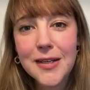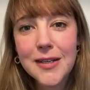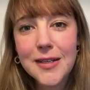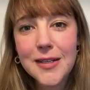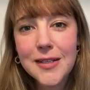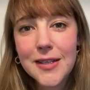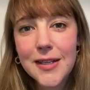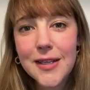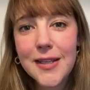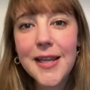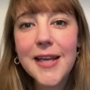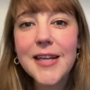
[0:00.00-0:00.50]

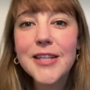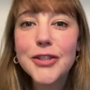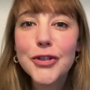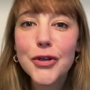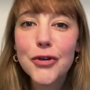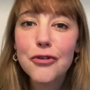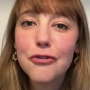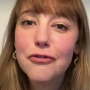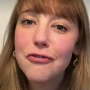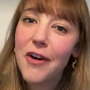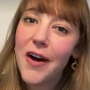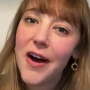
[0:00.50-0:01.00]
Little
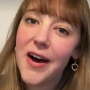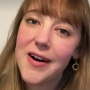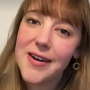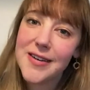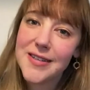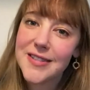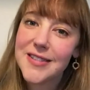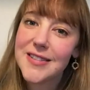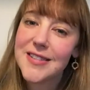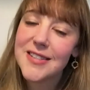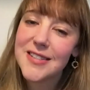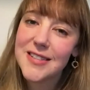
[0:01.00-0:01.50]

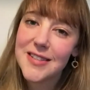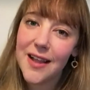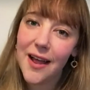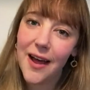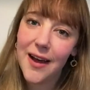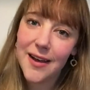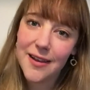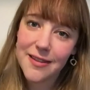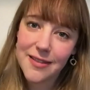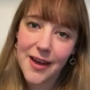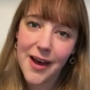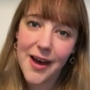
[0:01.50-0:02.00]
firsts
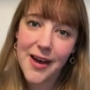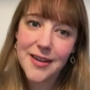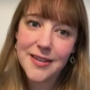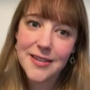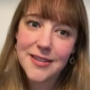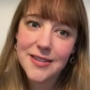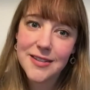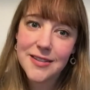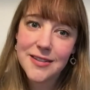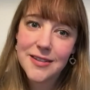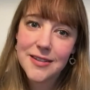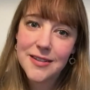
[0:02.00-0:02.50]
like
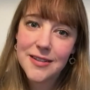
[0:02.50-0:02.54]
that